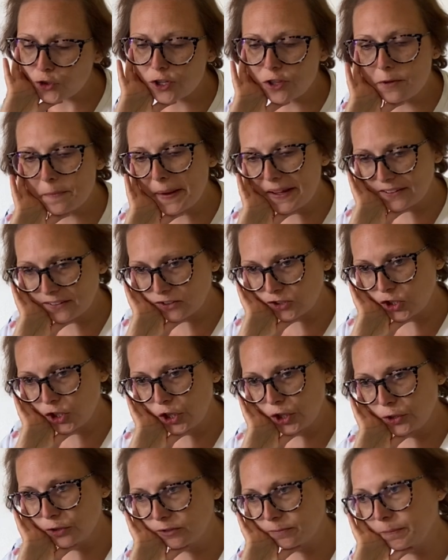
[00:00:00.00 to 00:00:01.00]
the best
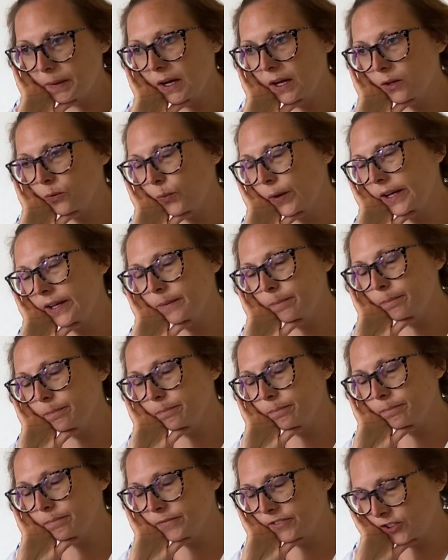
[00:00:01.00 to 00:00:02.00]
news, but we
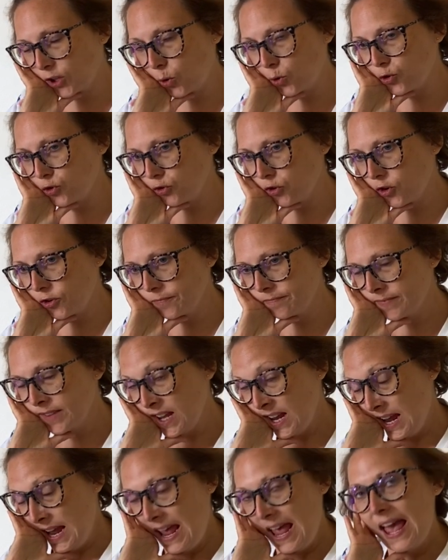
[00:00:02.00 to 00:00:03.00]
soldier on
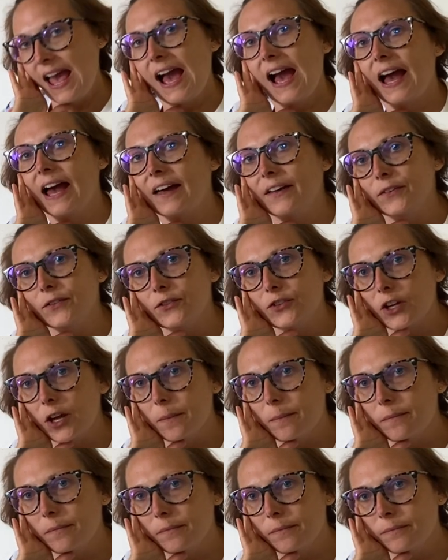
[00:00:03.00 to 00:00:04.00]
and
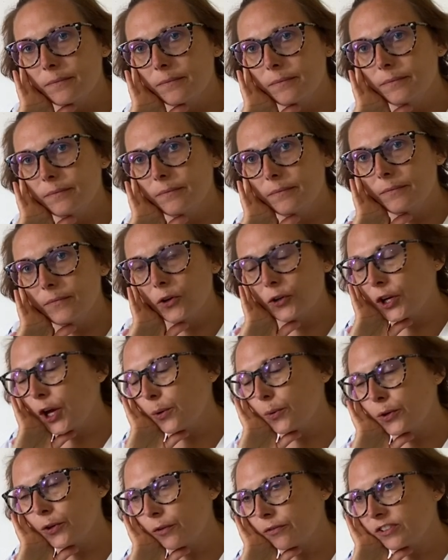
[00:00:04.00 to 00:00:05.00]
um, I know
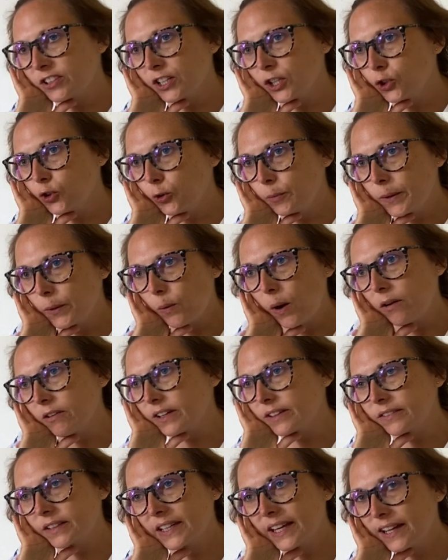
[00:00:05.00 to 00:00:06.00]
obviously you would all be
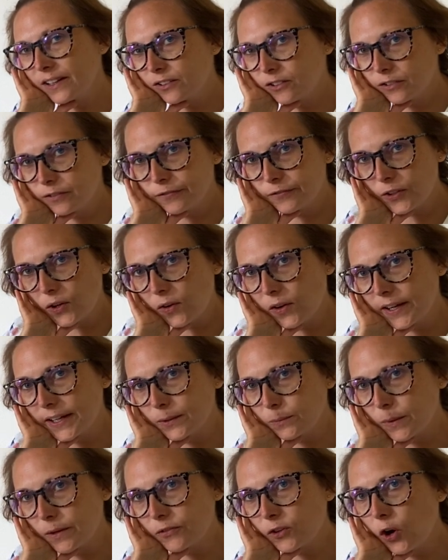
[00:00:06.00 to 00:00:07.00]
worrying the kids are
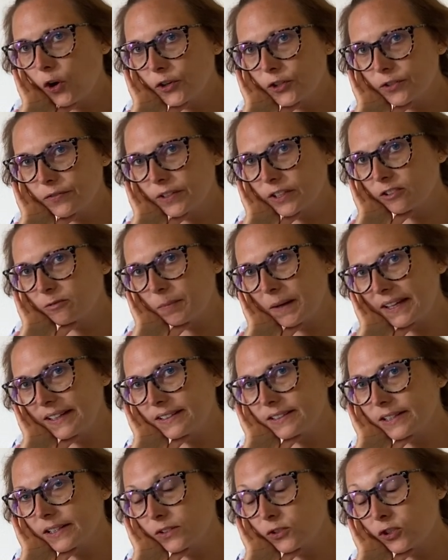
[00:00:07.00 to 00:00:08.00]
fine we've kind of
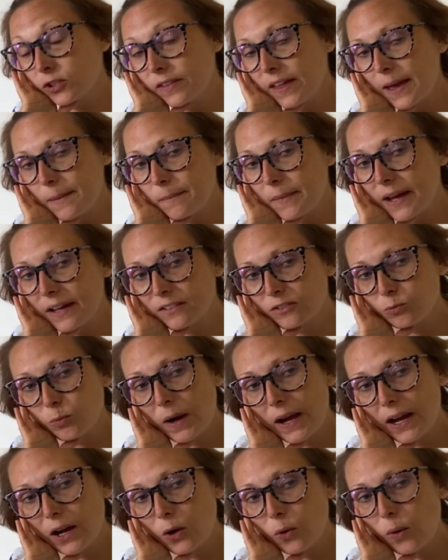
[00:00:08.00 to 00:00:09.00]
explained it to them as
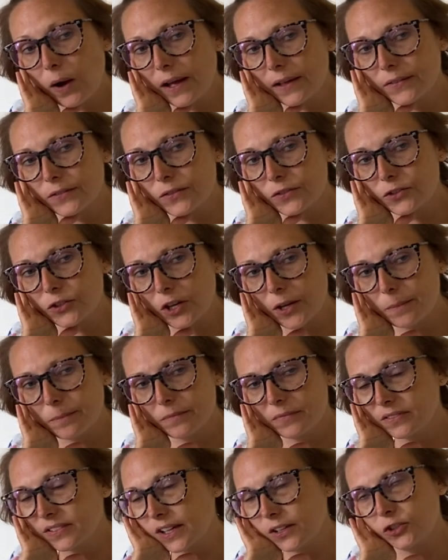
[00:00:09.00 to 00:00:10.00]
well and um,
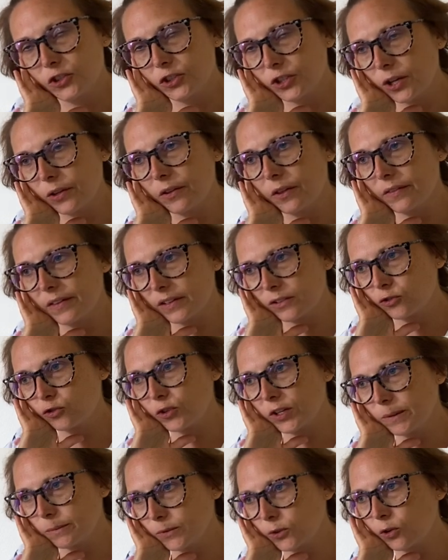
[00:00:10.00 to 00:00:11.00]
said you know that there's
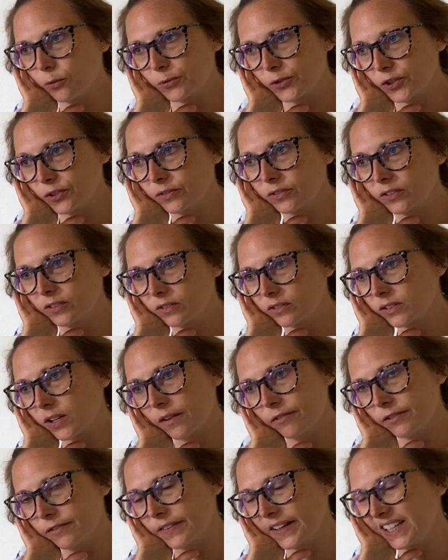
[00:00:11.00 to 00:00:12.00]
treatment options and
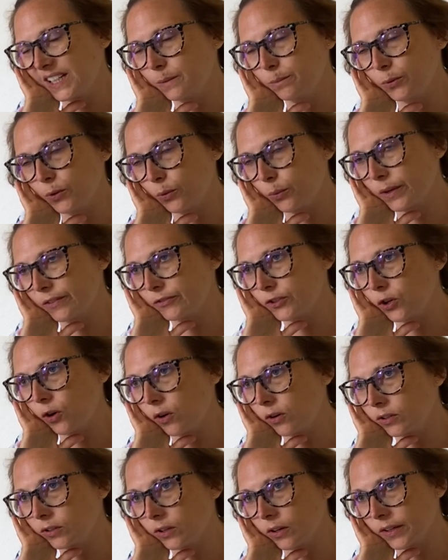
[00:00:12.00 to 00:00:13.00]
stuff available we've
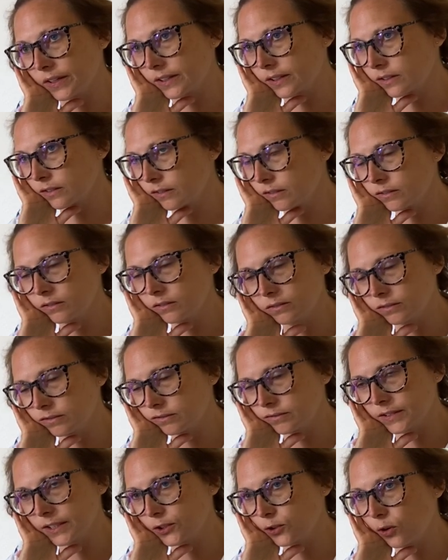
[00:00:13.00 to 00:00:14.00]
not like
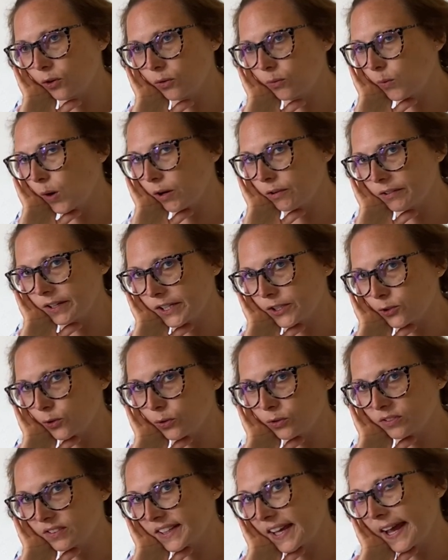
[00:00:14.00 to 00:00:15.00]
they're not worried
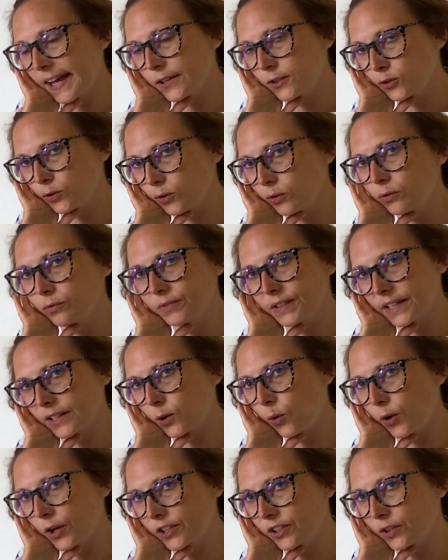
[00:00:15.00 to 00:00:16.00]
or scared or they're
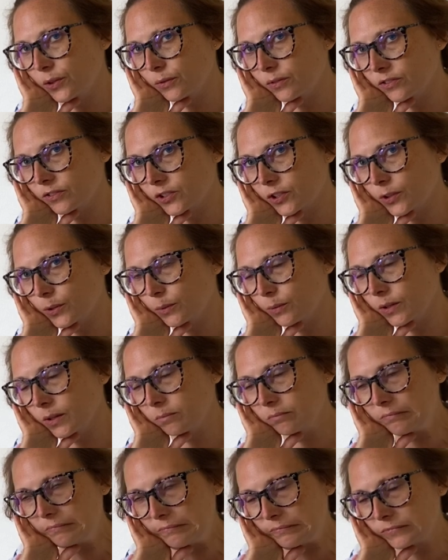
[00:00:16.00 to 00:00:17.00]
quite used to
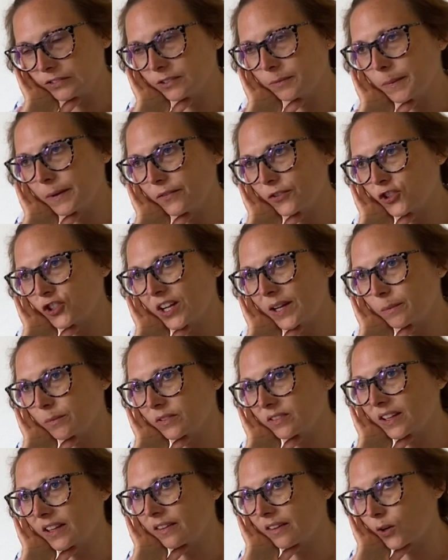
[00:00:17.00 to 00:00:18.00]
um, it's a bit of a shame
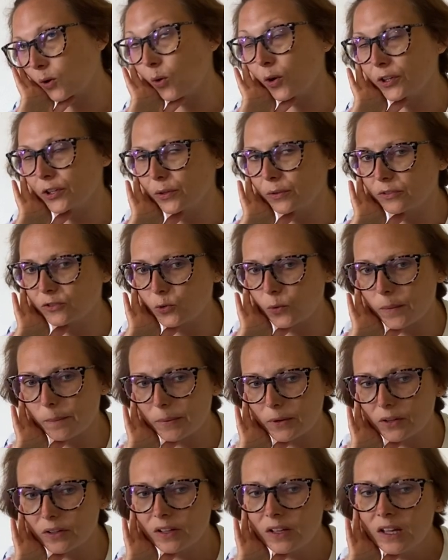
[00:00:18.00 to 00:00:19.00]
to say they're quite used to it
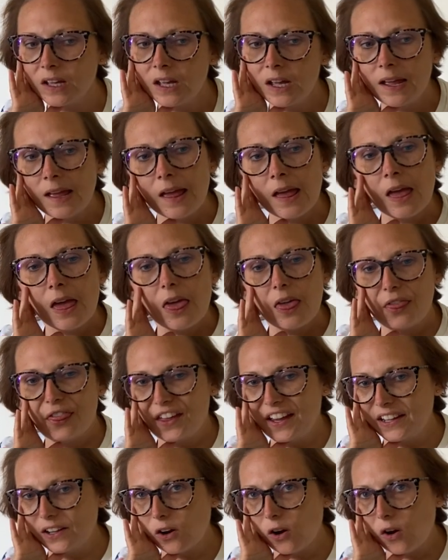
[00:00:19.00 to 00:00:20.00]
but
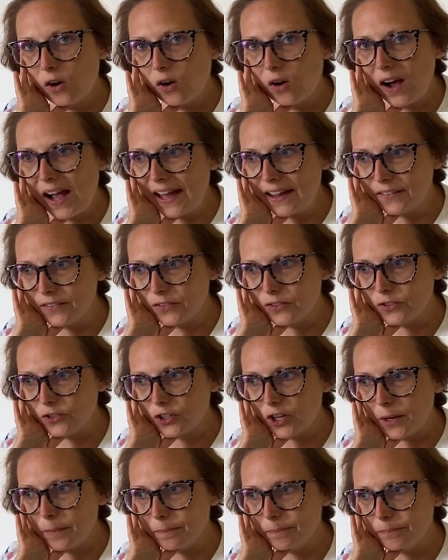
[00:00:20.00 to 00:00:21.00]
they are and
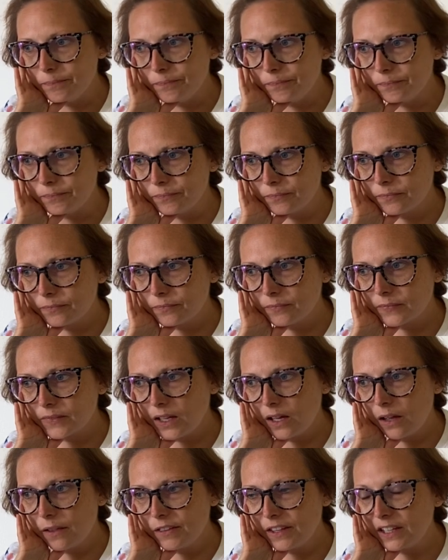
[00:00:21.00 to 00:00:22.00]
um,
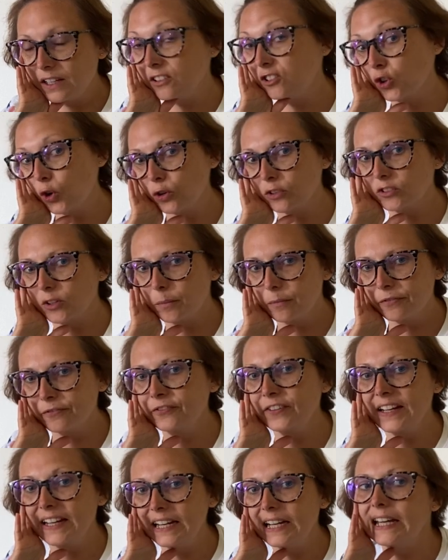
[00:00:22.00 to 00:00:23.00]
I think as long as I'm
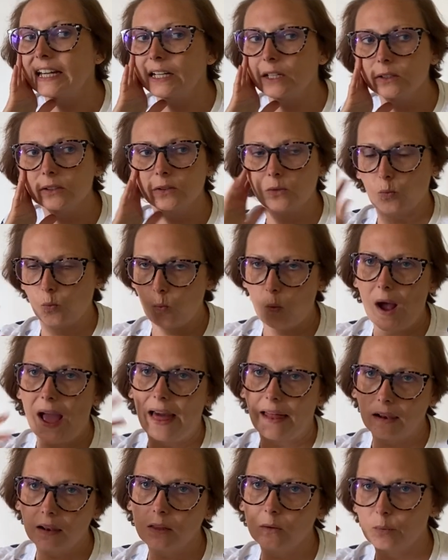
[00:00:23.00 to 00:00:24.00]
feeling
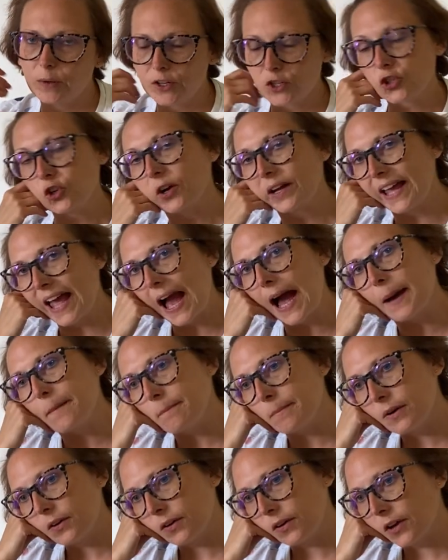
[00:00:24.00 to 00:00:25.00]
well, which I
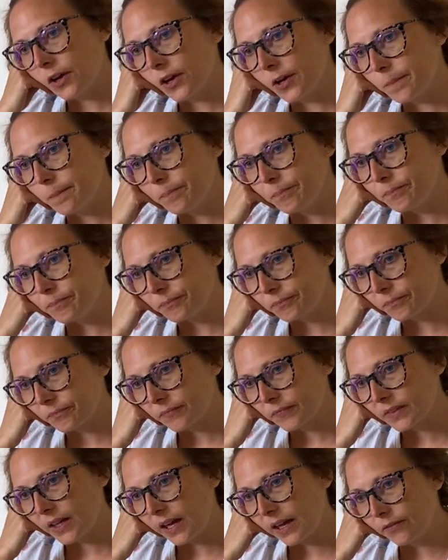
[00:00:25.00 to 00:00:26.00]
am, um,
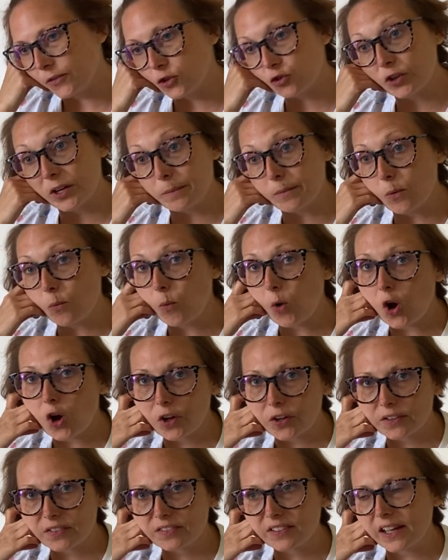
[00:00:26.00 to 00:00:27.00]
and the treatment
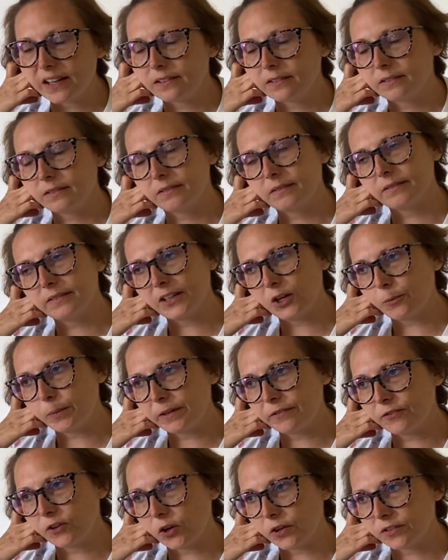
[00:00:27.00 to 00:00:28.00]
works, then they'll be
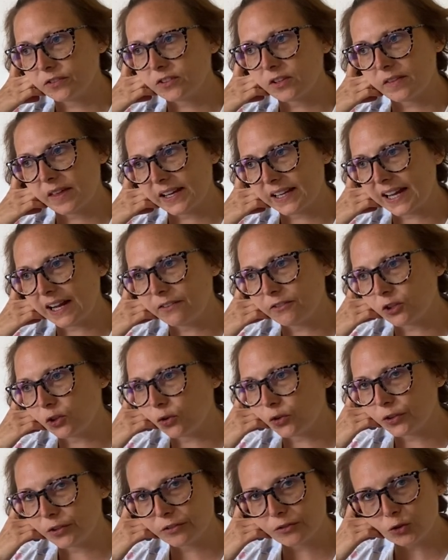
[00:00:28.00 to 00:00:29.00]
fine. So they're carrying
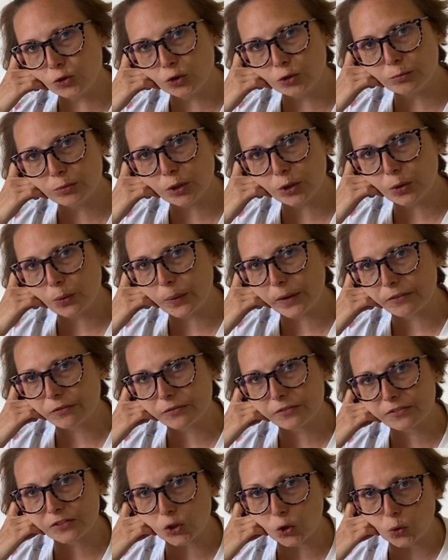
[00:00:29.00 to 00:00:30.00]
on as normal with
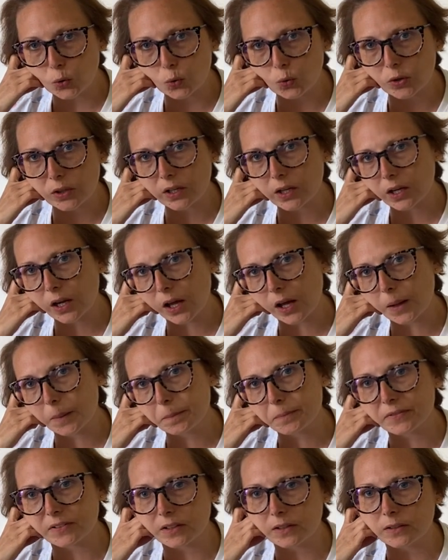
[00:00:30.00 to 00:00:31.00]
school and
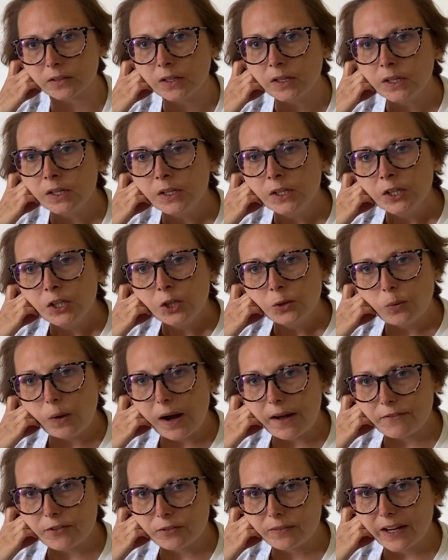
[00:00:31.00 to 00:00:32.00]
clubs and
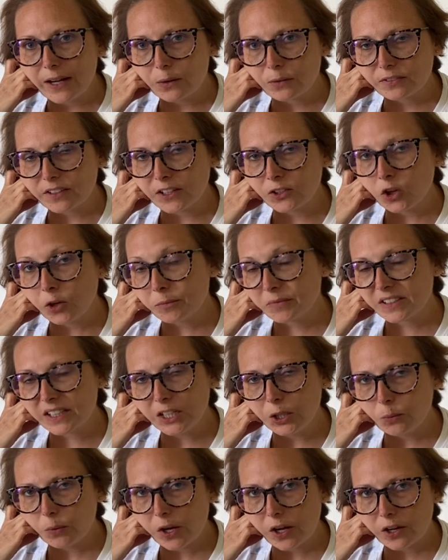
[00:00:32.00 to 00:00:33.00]
whatever else. And I'm still
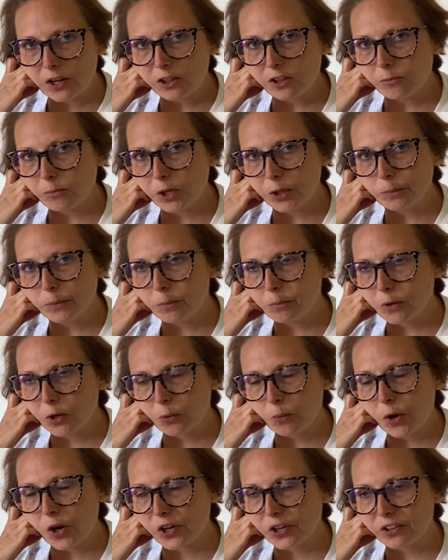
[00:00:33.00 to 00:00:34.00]
at work at the moment. My
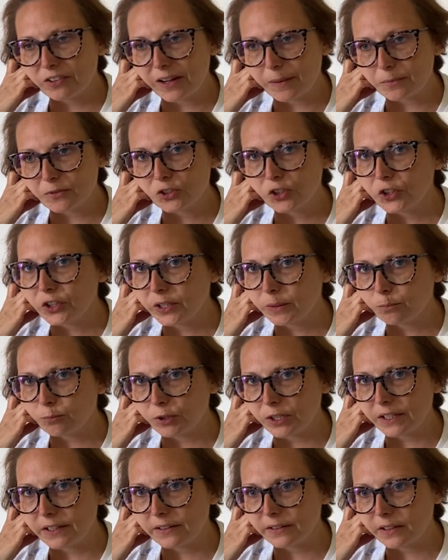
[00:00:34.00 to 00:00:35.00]
work are absolutely
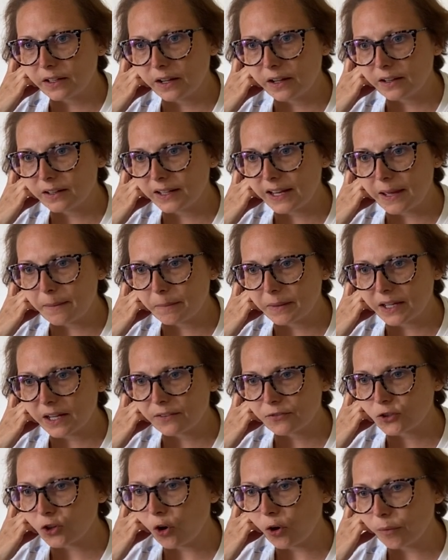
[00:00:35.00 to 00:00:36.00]
brilliant at letting me
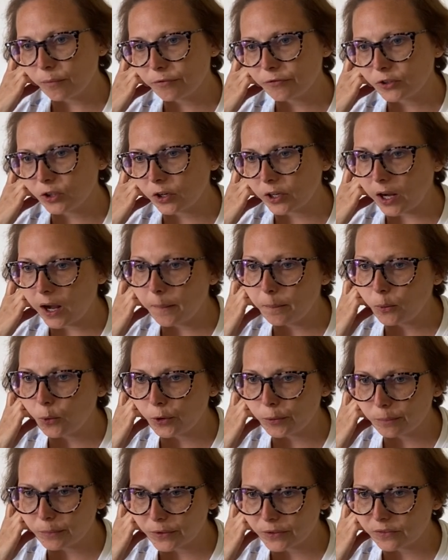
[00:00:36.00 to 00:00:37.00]
have time for like
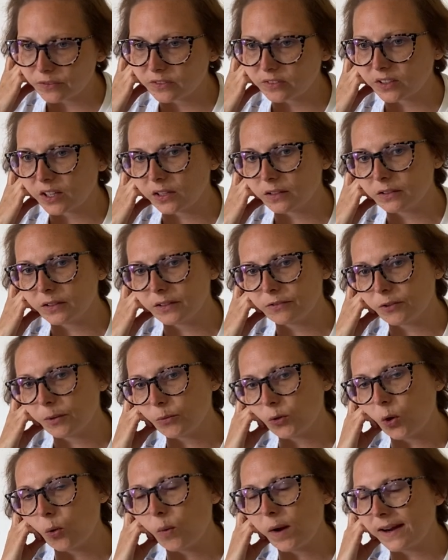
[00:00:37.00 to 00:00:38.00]
appointments and if I'm
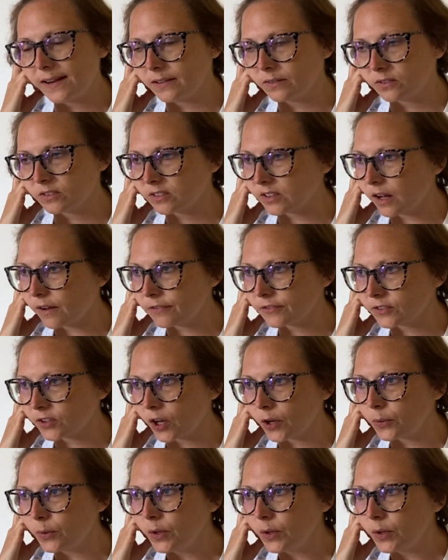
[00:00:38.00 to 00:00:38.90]
not well and stuff. So